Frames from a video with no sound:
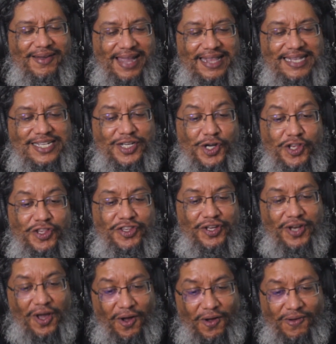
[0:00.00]
It's good to
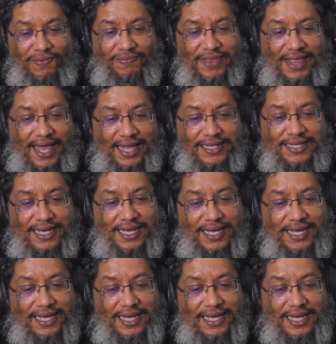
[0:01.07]
know that.